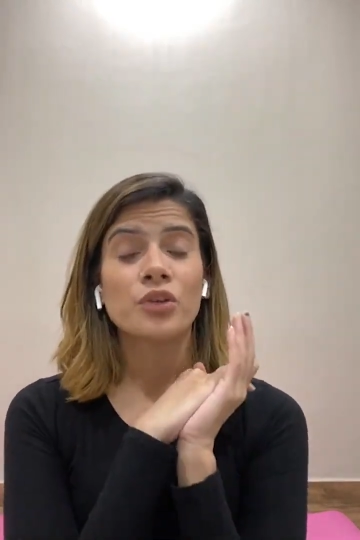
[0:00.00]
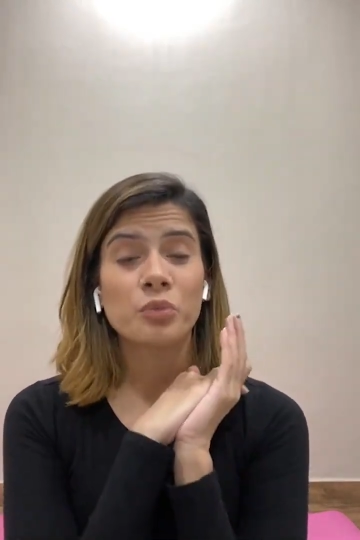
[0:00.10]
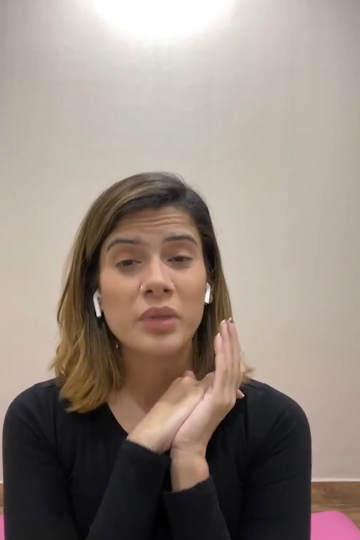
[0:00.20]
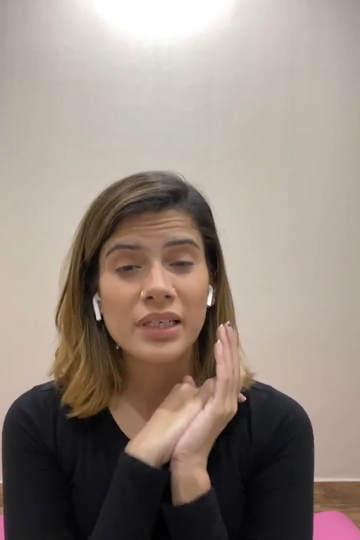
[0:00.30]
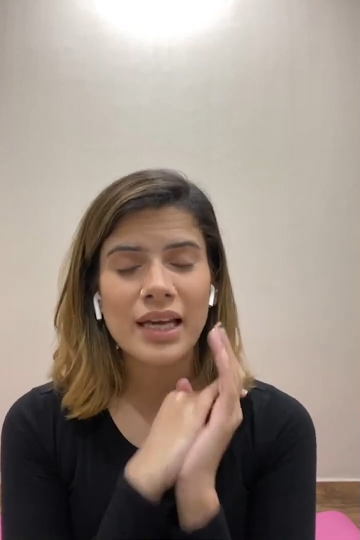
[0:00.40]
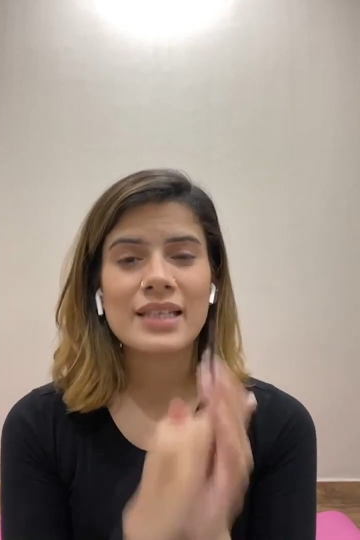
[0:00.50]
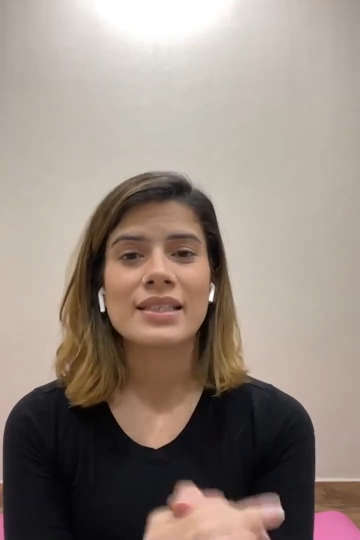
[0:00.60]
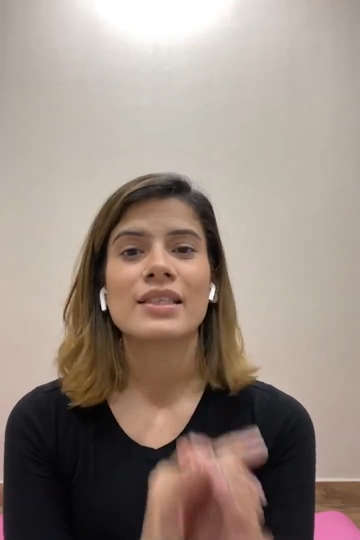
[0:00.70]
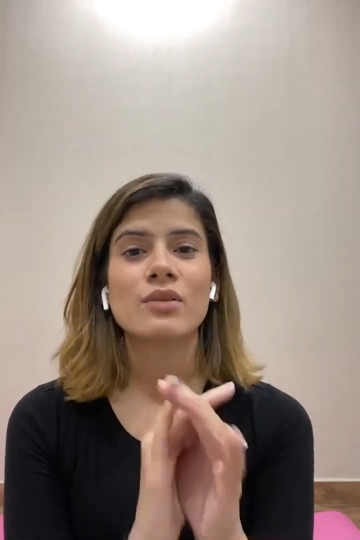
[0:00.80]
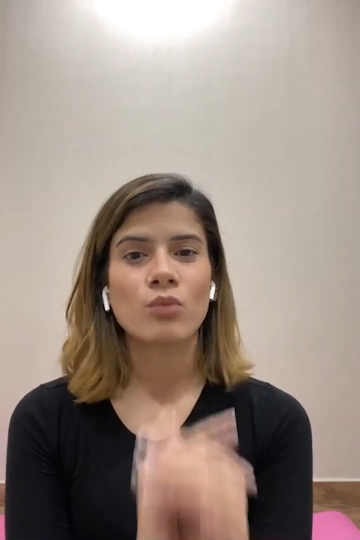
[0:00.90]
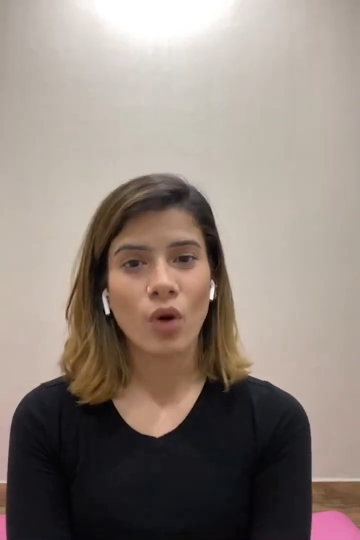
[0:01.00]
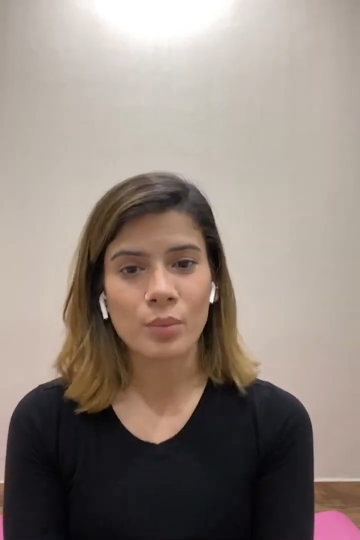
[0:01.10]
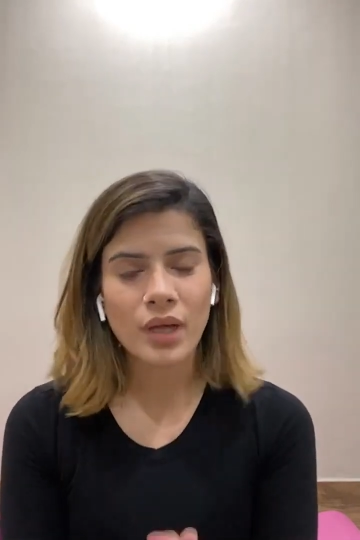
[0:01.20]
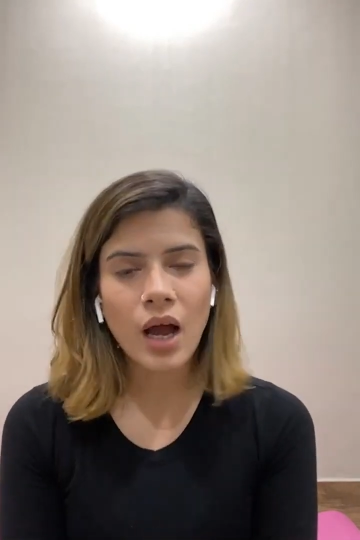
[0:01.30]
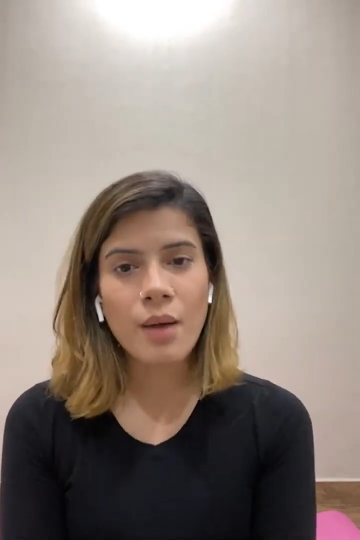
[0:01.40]
to be nicely
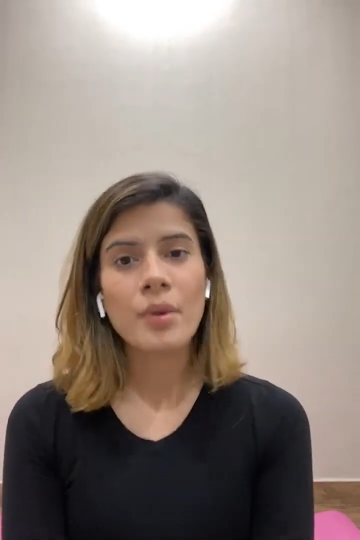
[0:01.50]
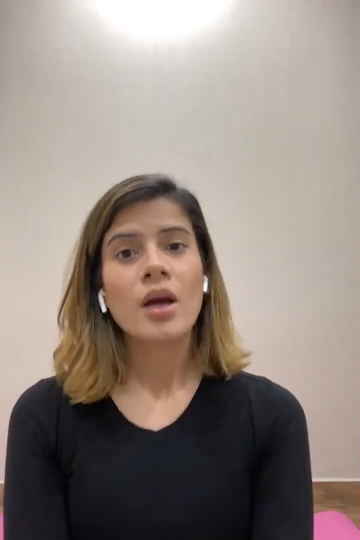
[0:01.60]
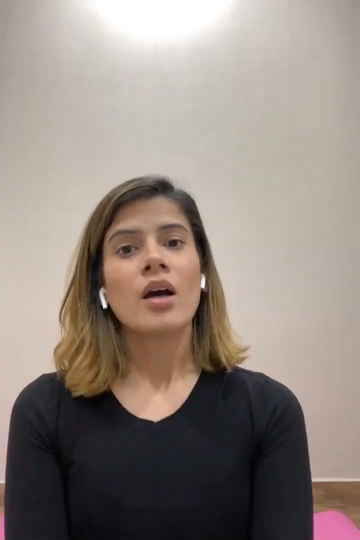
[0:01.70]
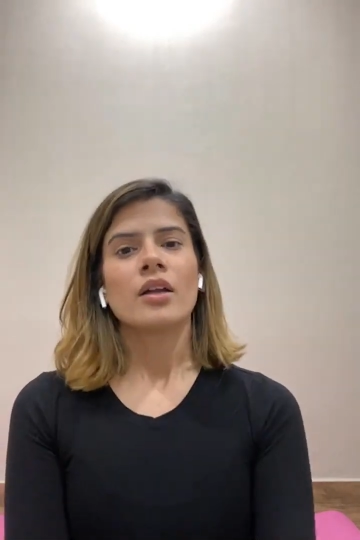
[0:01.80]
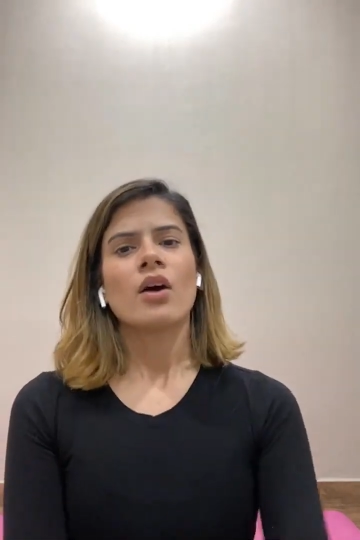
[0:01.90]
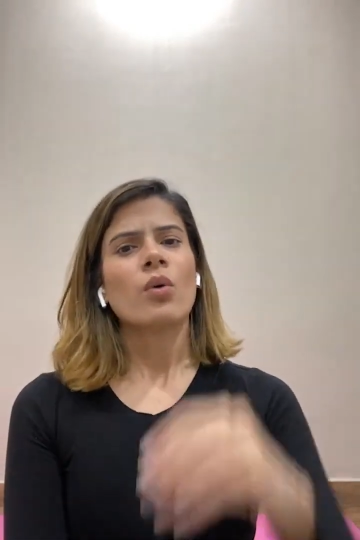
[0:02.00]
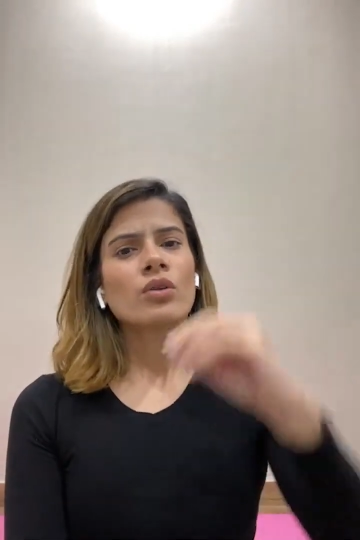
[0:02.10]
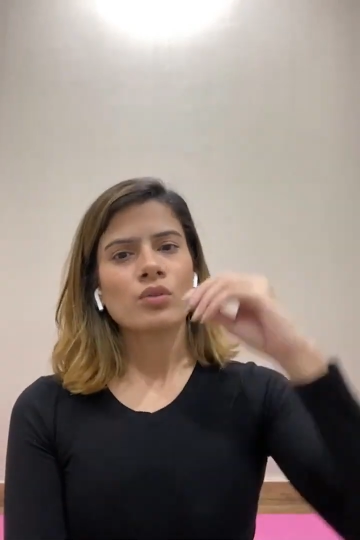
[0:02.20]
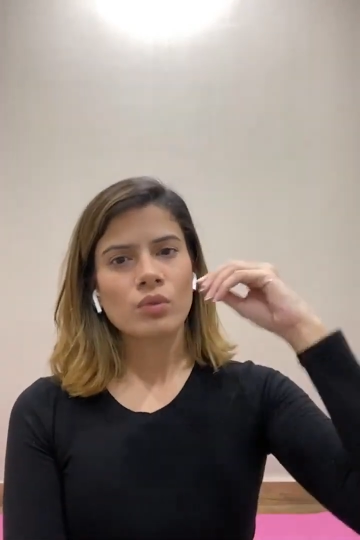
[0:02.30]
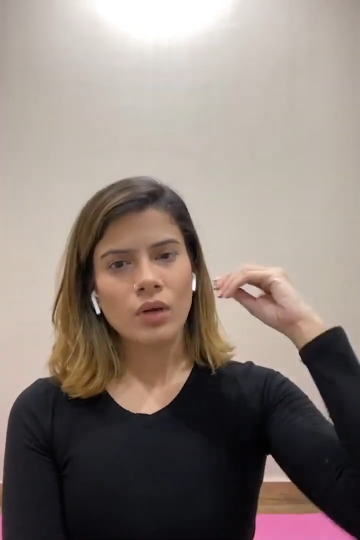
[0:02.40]
warmed up. Now